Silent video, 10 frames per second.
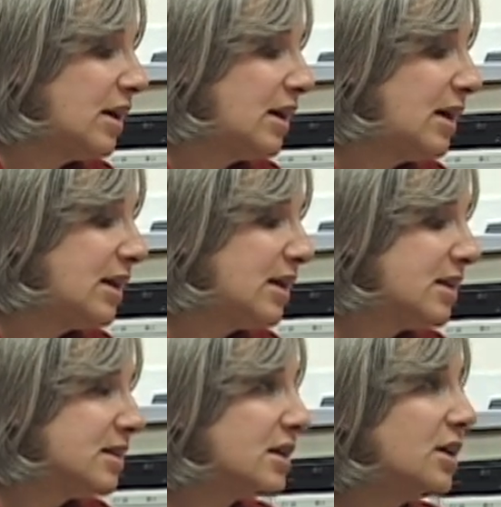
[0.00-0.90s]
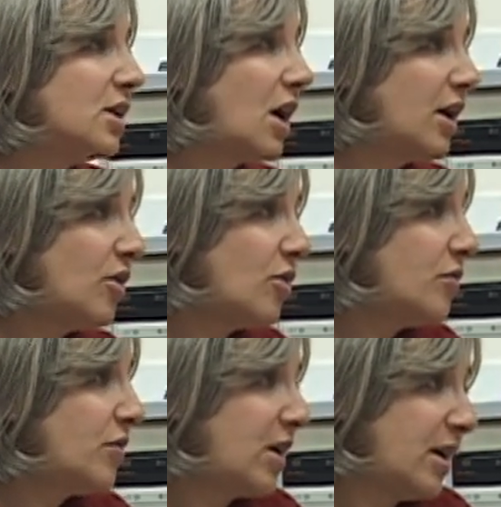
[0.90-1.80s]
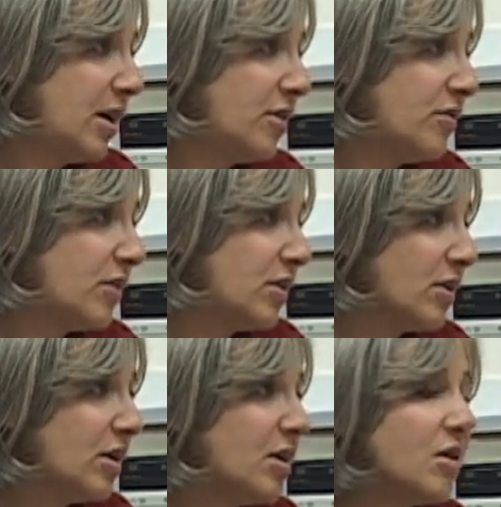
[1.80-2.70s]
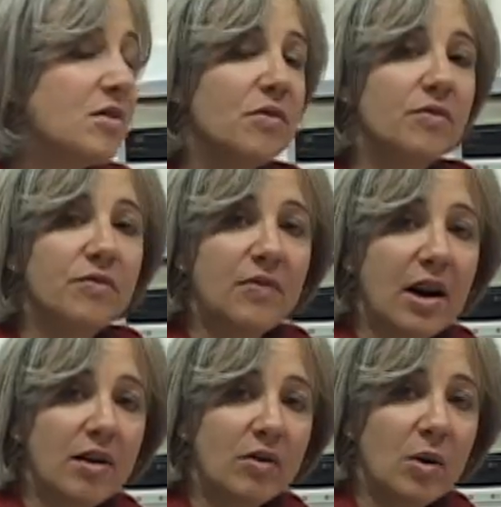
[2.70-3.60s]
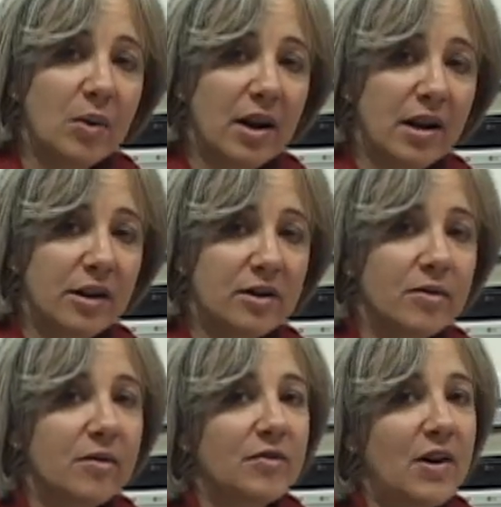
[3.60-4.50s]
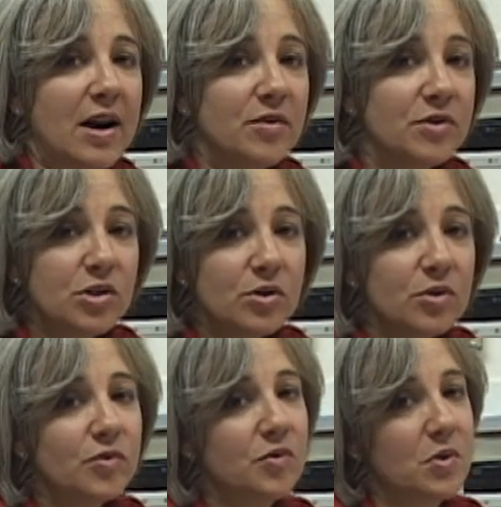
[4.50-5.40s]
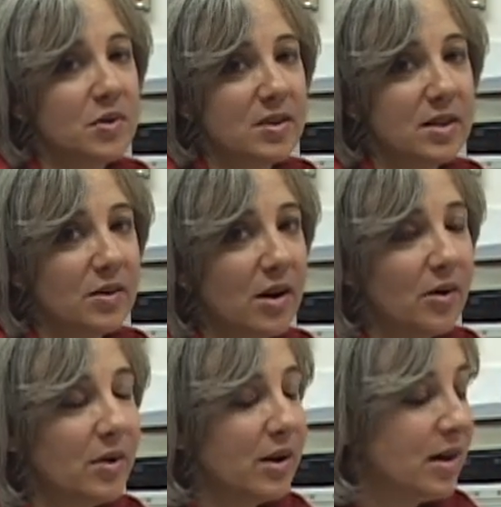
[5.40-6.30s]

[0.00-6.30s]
It is 905 508 5240.